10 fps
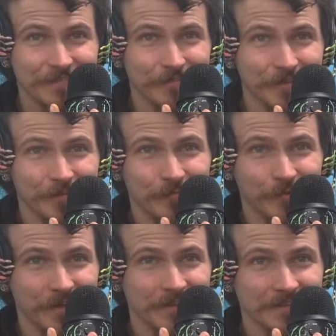from
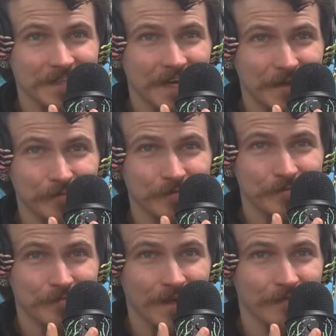one of the top
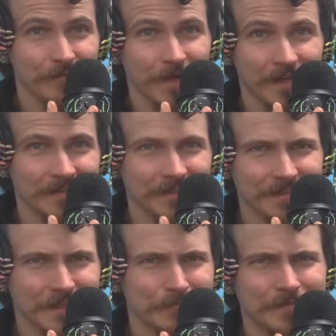mathematics,
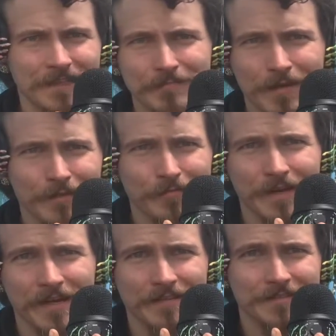like top ten
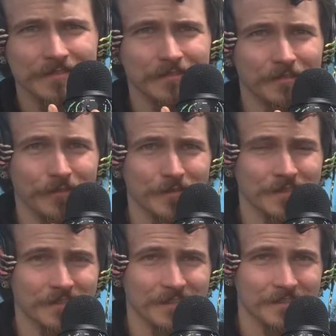mathematics
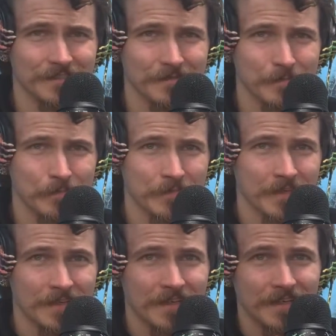universities
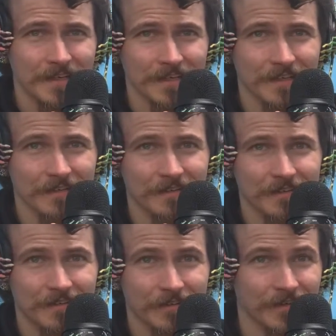
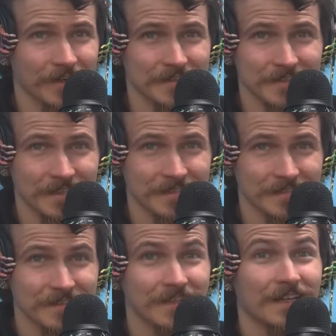in the United
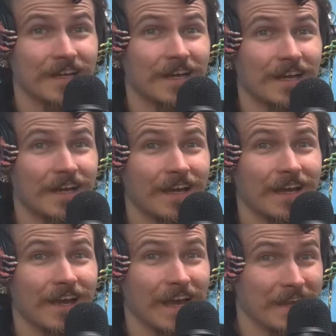States,
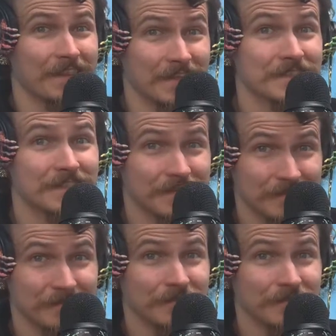and this